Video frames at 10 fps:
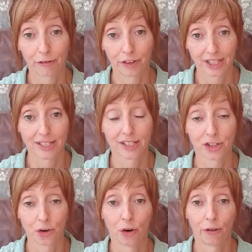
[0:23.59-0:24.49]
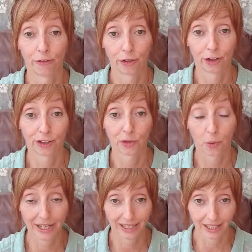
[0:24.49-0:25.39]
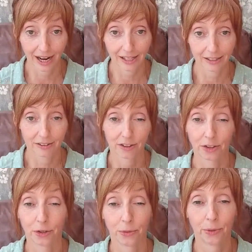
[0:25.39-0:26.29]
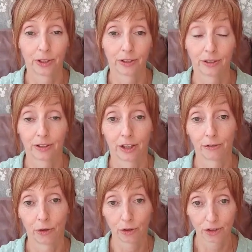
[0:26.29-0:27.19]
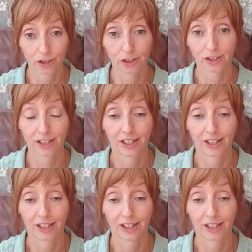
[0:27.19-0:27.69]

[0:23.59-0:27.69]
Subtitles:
this is your first wedding cake that you will have ordered,